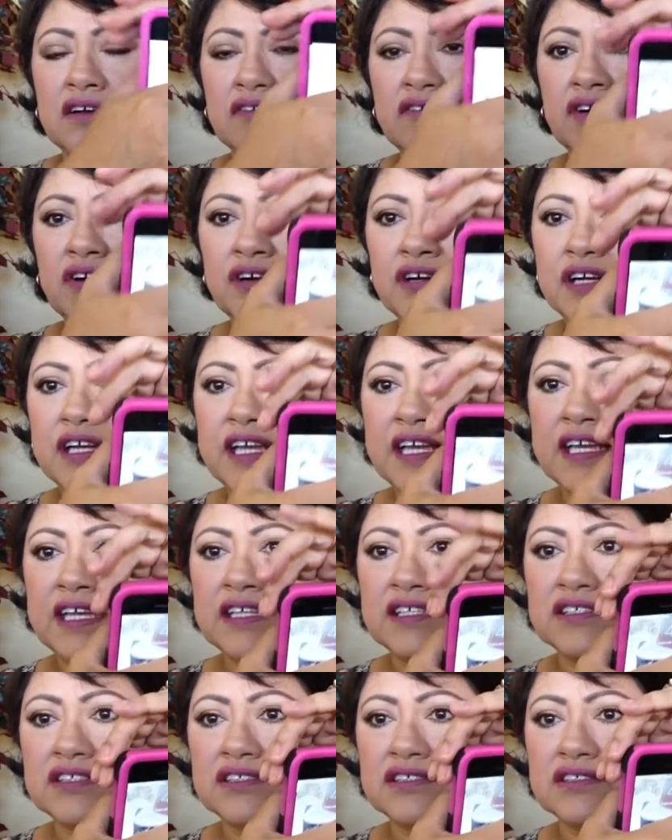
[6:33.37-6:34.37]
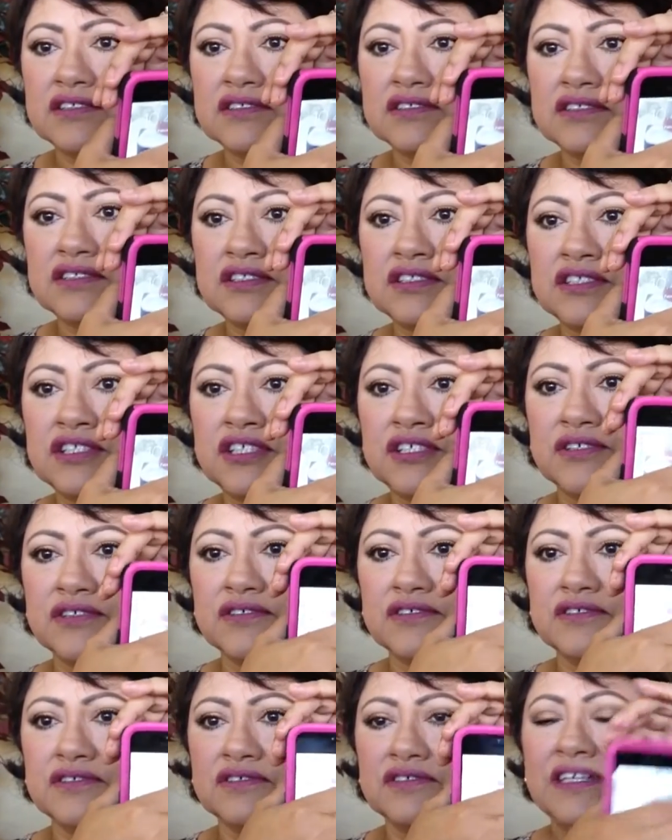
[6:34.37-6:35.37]
forty-two
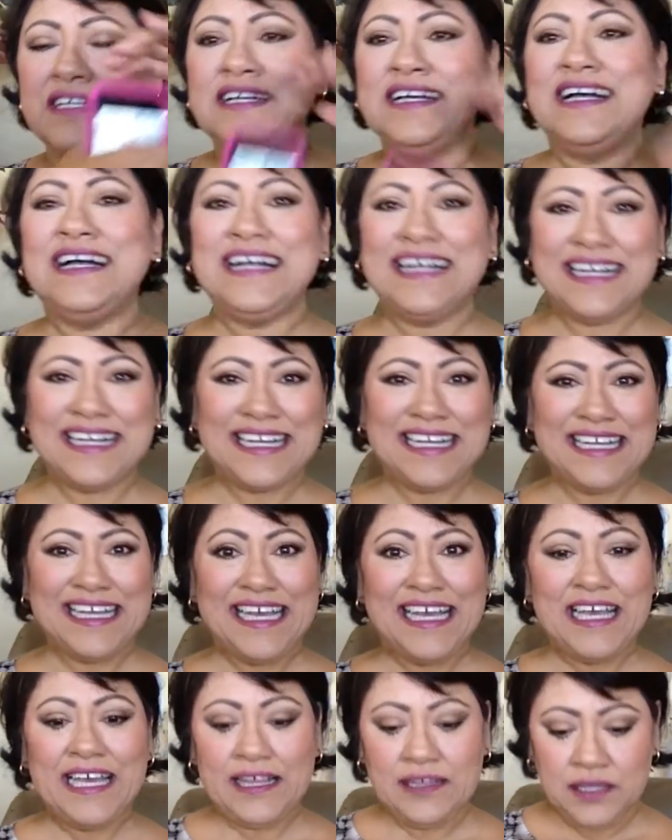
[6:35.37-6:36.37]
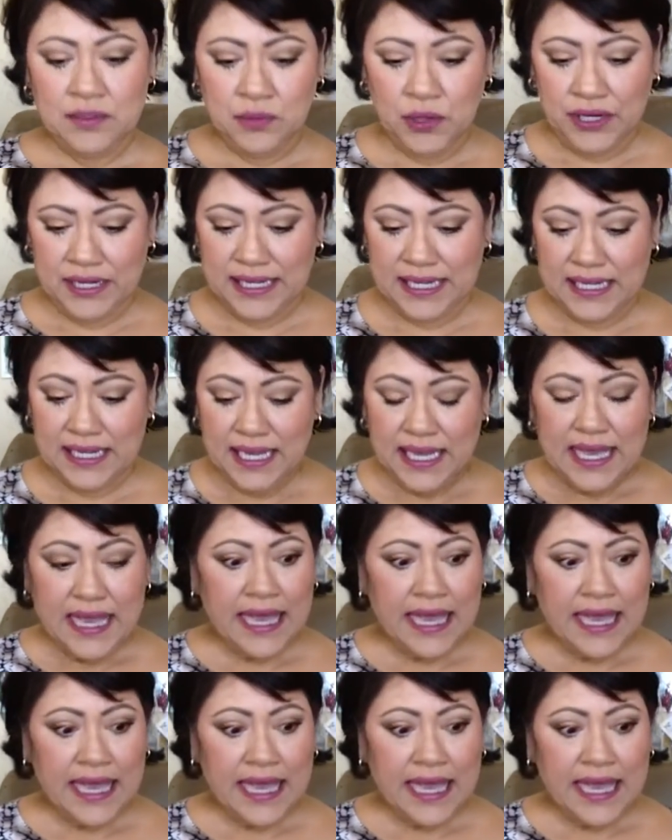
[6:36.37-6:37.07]
in the morning.